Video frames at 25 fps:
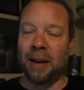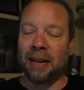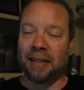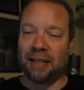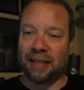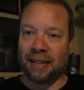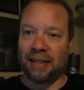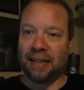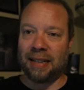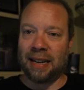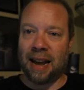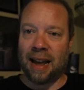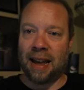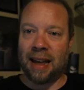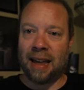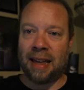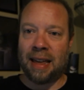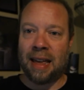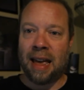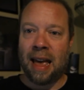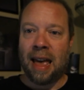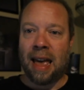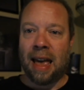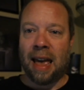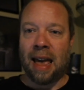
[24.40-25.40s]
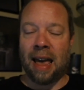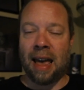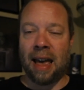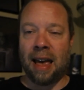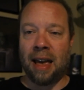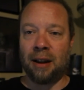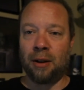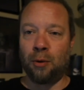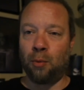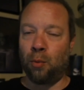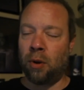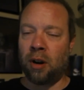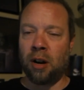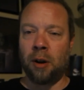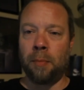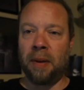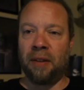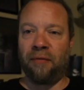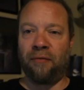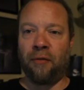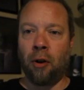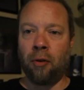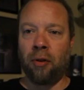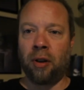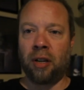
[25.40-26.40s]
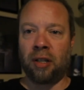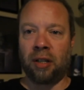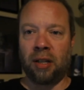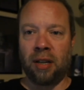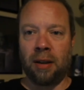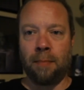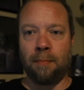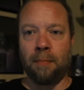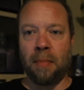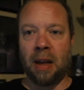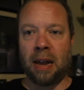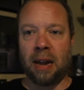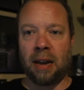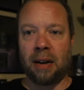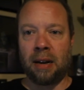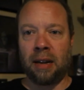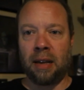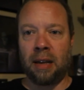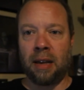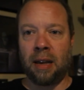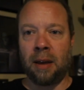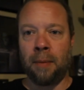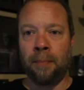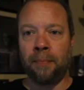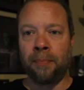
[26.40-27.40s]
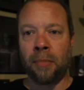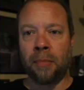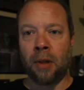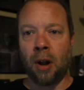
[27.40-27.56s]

today. And we're going to be focusing mainly